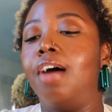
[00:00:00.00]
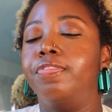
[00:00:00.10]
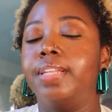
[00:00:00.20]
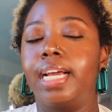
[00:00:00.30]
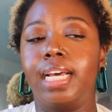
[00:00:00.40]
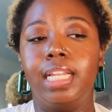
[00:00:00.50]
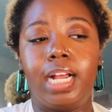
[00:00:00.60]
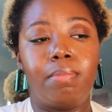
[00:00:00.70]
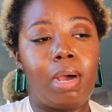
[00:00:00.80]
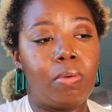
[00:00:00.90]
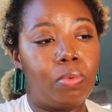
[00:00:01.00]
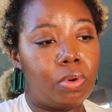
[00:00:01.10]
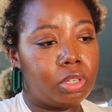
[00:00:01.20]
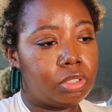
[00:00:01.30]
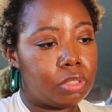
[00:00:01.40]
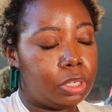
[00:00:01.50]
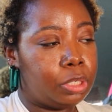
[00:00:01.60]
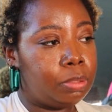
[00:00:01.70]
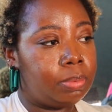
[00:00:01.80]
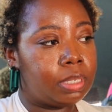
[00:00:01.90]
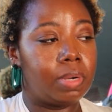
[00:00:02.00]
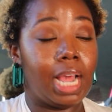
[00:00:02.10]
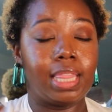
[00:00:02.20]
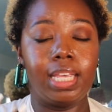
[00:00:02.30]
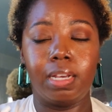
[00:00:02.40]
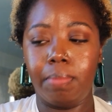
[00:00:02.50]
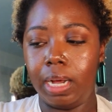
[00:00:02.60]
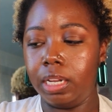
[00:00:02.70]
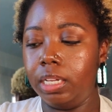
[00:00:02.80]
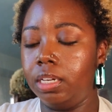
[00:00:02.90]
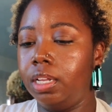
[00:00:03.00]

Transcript: I feel like a lot of my wardrobe, when I think about it,